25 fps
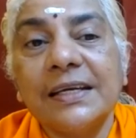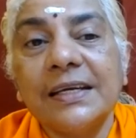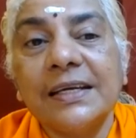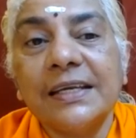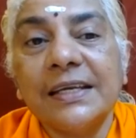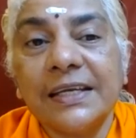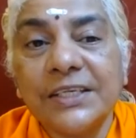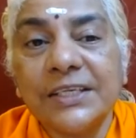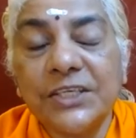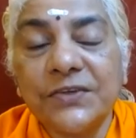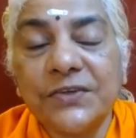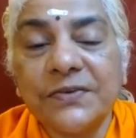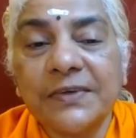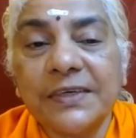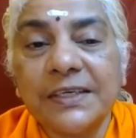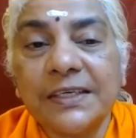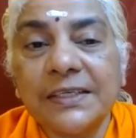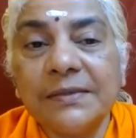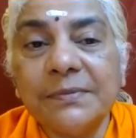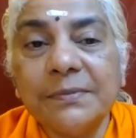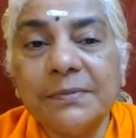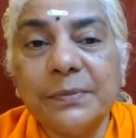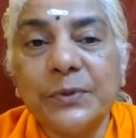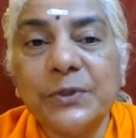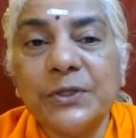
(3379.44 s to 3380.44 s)

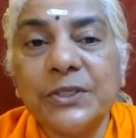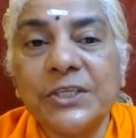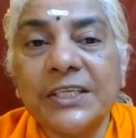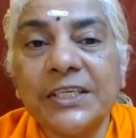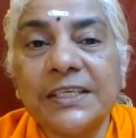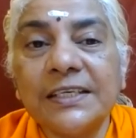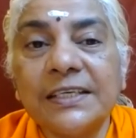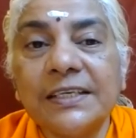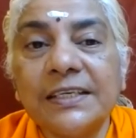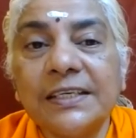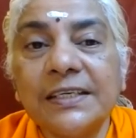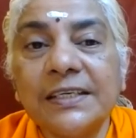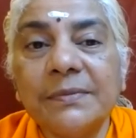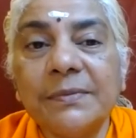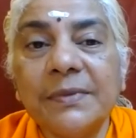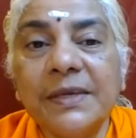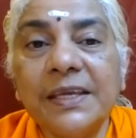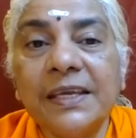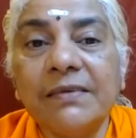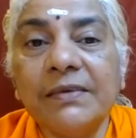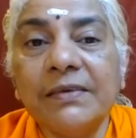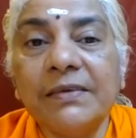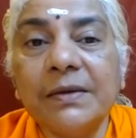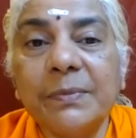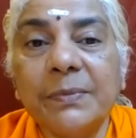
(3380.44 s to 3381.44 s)
Rajvam Bhujangam
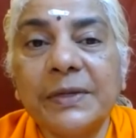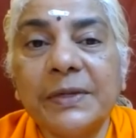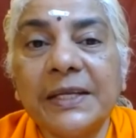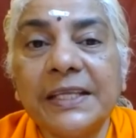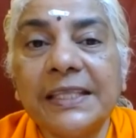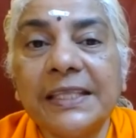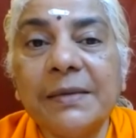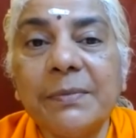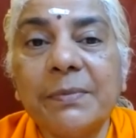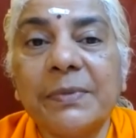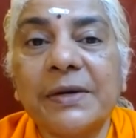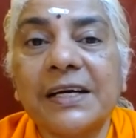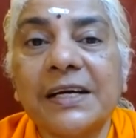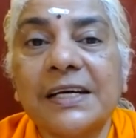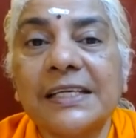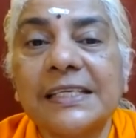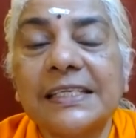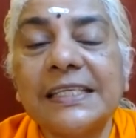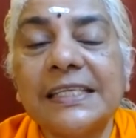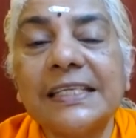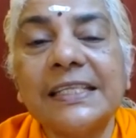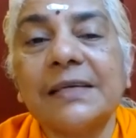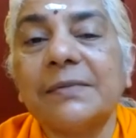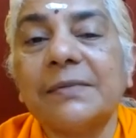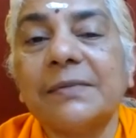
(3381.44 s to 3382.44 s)
Iva
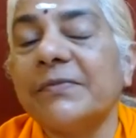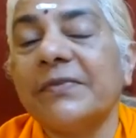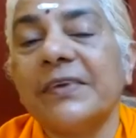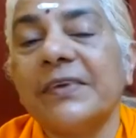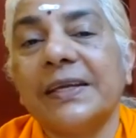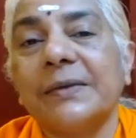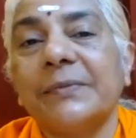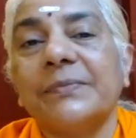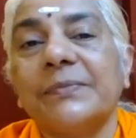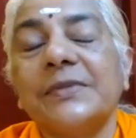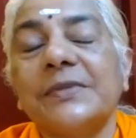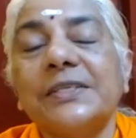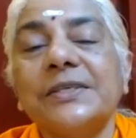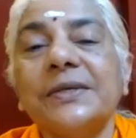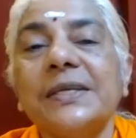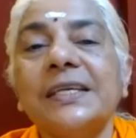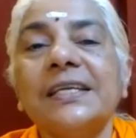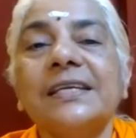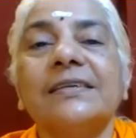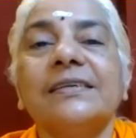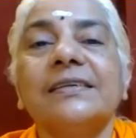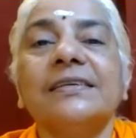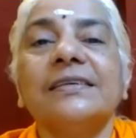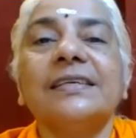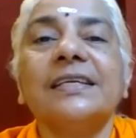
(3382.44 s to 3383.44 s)
Pratibhasitam. So
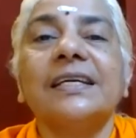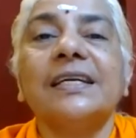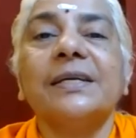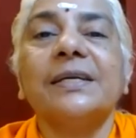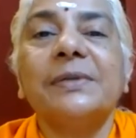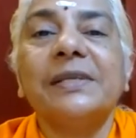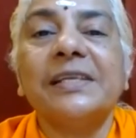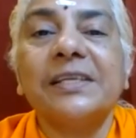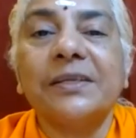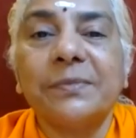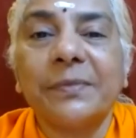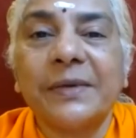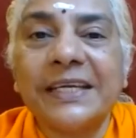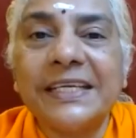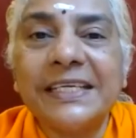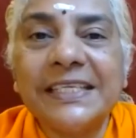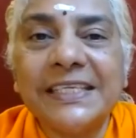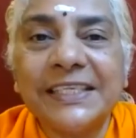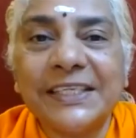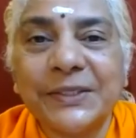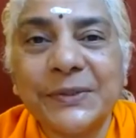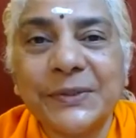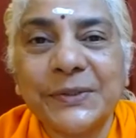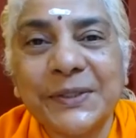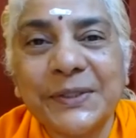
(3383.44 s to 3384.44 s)
here I will
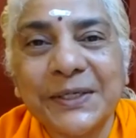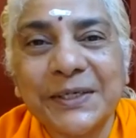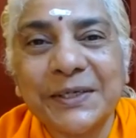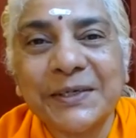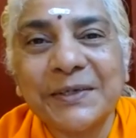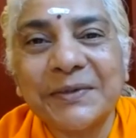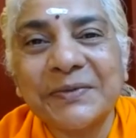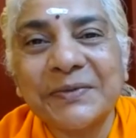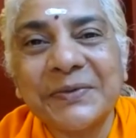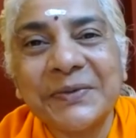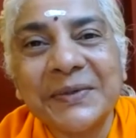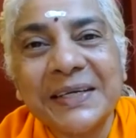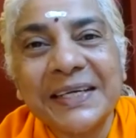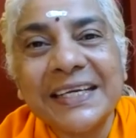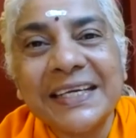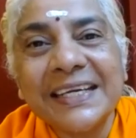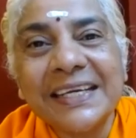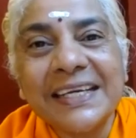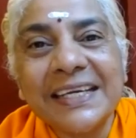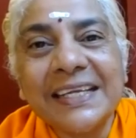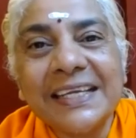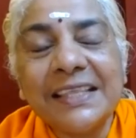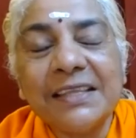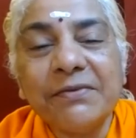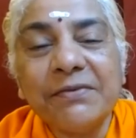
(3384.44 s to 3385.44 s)
remind you of
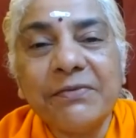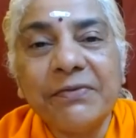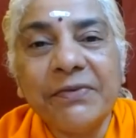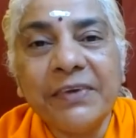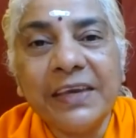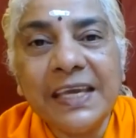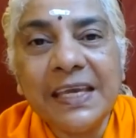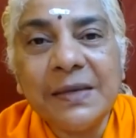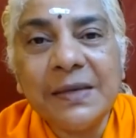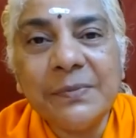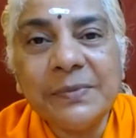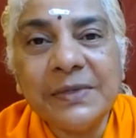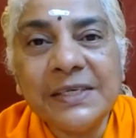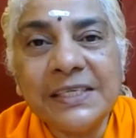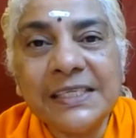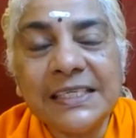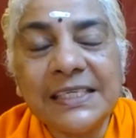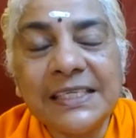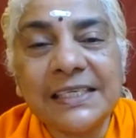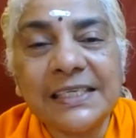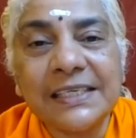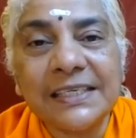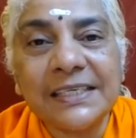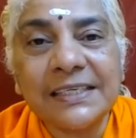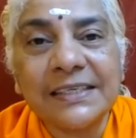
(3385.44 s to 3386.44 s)
the
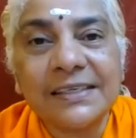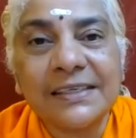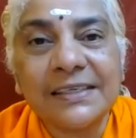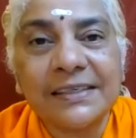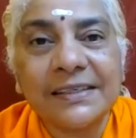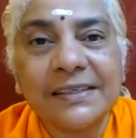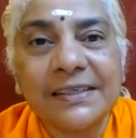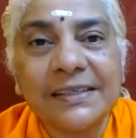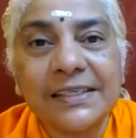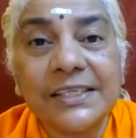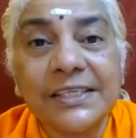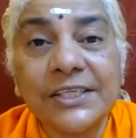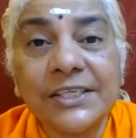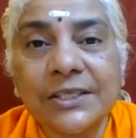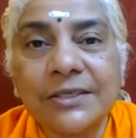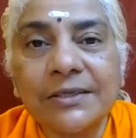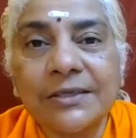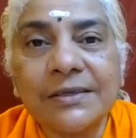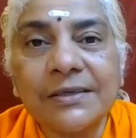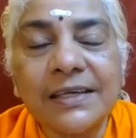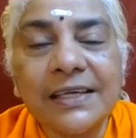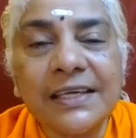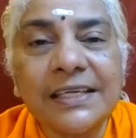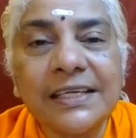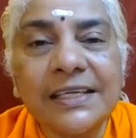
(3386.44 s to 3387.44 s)
famous uh,
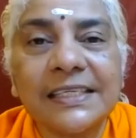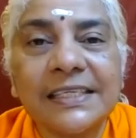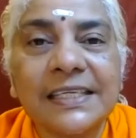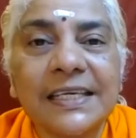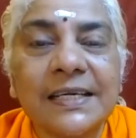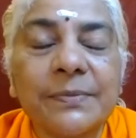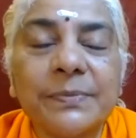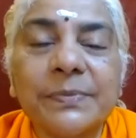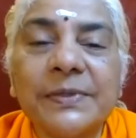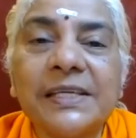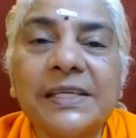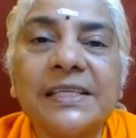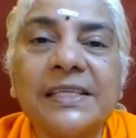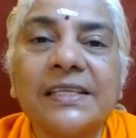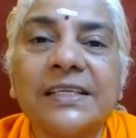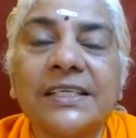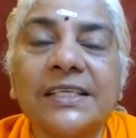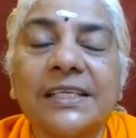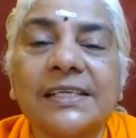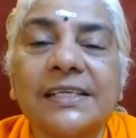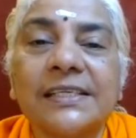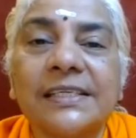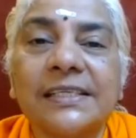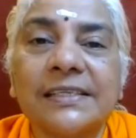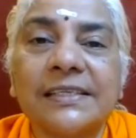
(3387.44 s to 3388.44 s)
stock example in the
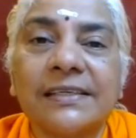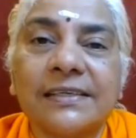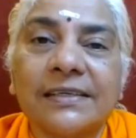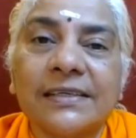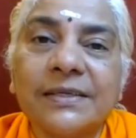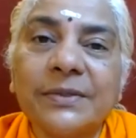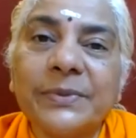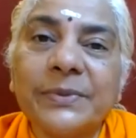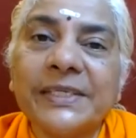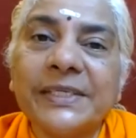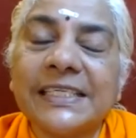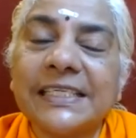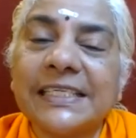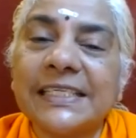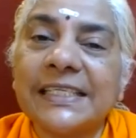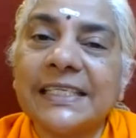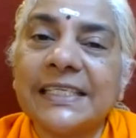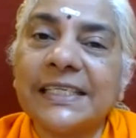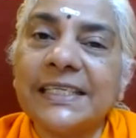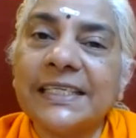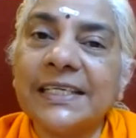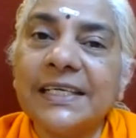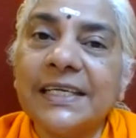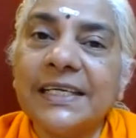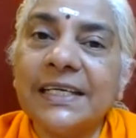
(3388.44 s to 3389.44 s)
Shastra, which is
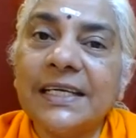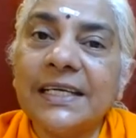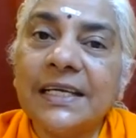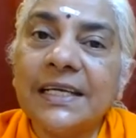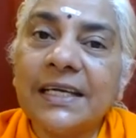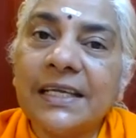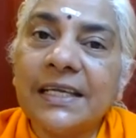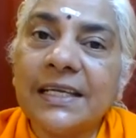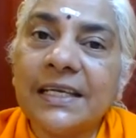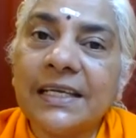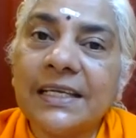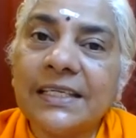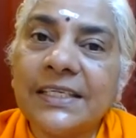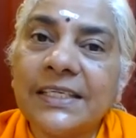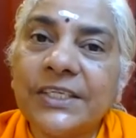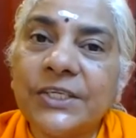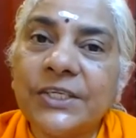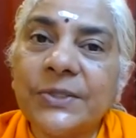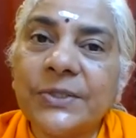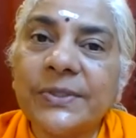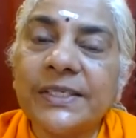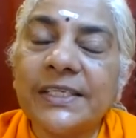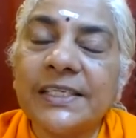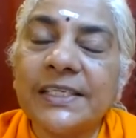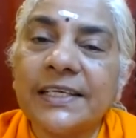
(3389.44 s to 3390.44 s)
the
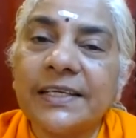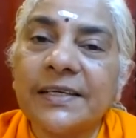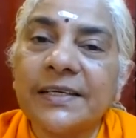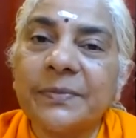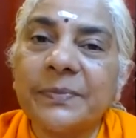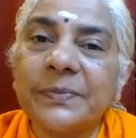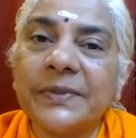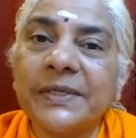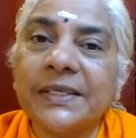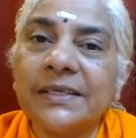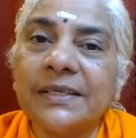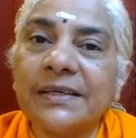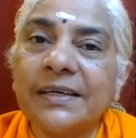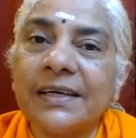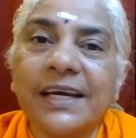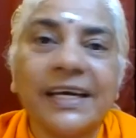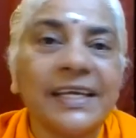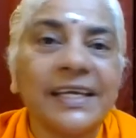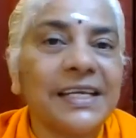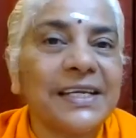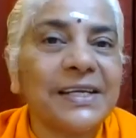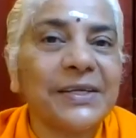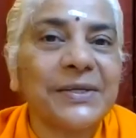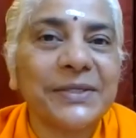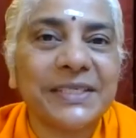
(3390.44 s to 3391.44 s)
Raju Sarpa
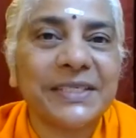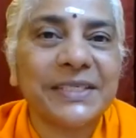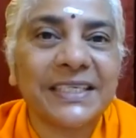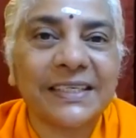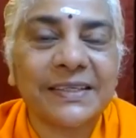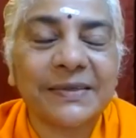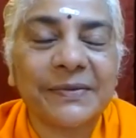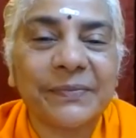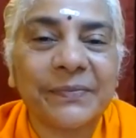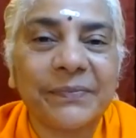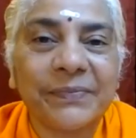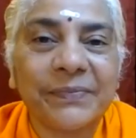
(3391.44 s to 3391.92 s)
analogy.